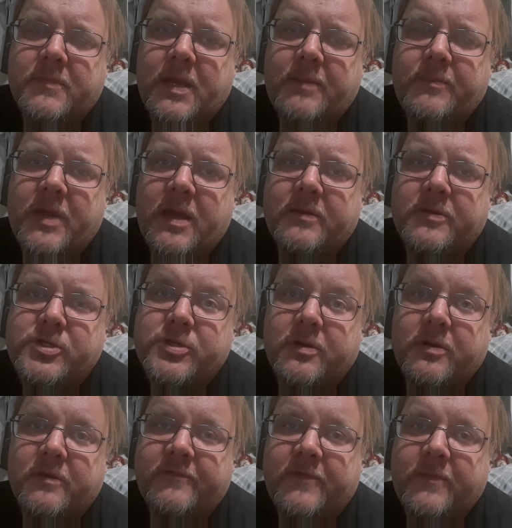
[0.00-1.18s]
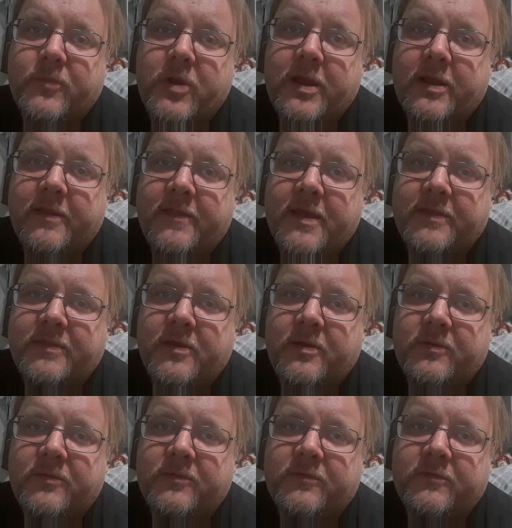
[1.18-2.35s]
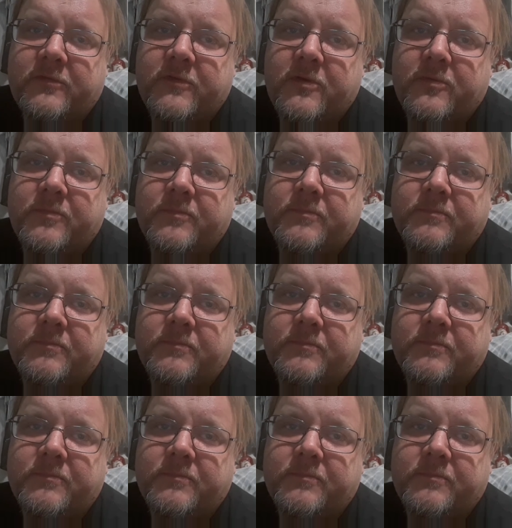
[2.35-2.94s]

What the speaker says: I'm not sure if I'm right on that, though, so